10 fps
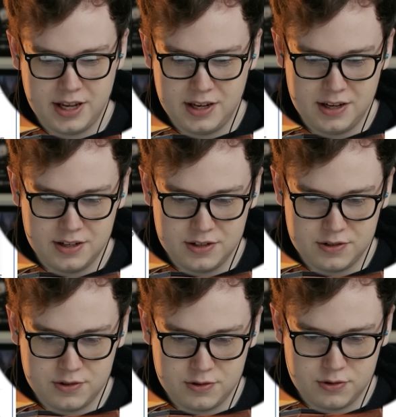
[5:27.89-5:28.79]
a
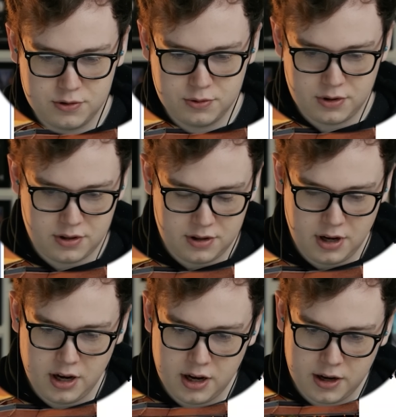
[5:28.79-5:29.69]
Truth...
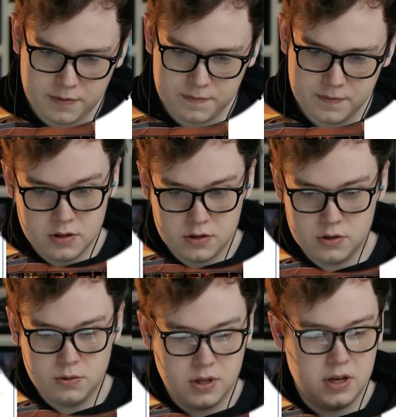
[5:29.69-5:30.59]
Uh,
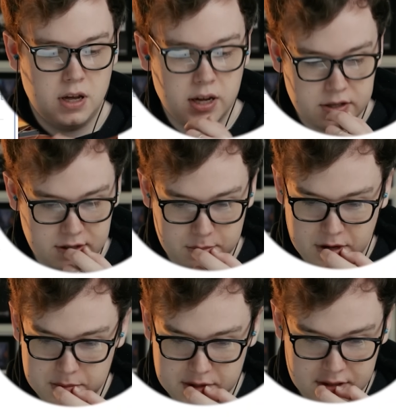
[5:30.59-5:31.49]
Truthier Hexa,
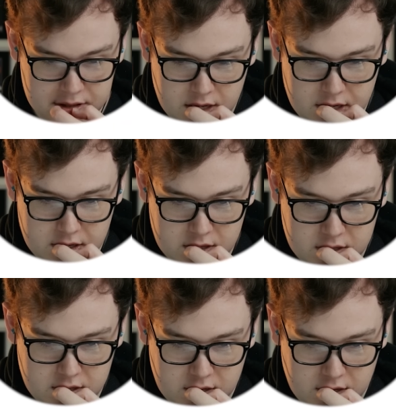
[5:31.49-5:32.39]
maybe.
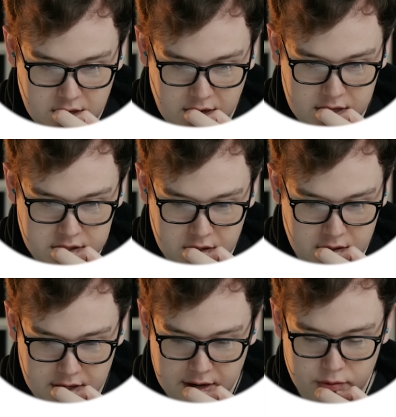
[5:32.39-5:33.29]
Hexa you
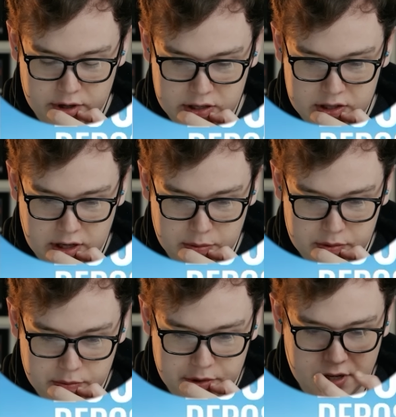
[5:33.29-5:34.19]
can get really cheap,
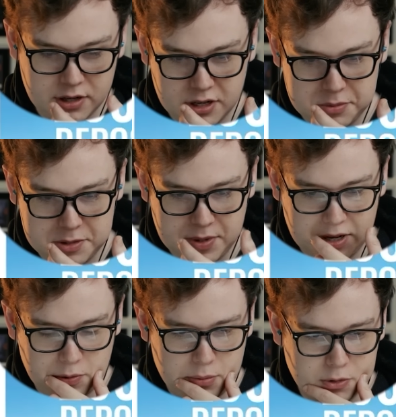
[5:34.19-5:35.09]
but then you're going to be
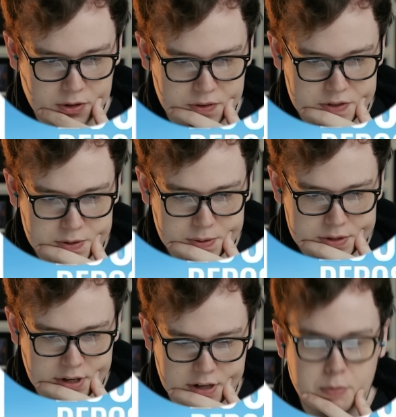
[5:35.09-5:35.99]
spending way more on the
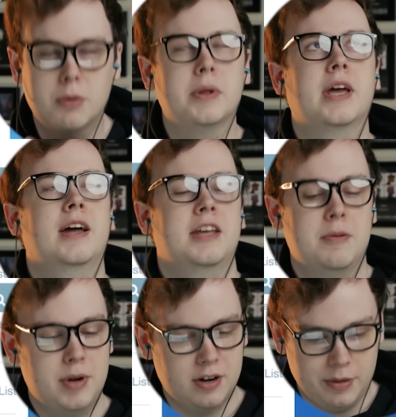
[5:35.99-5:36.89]
source, and you probably can
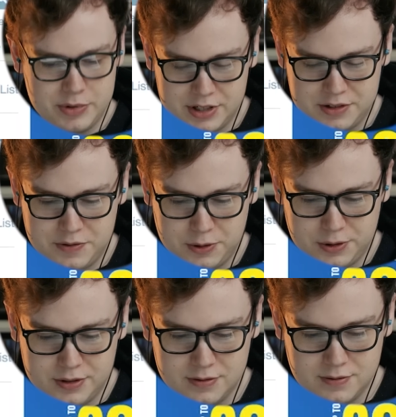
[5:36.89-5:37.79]
get better options
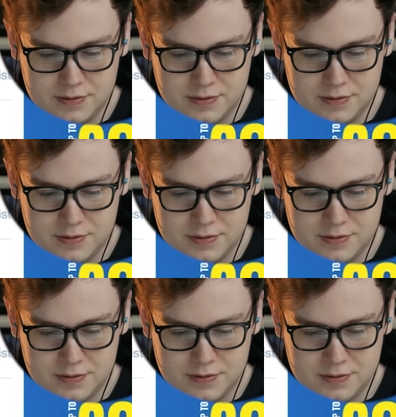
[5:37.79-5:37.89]
for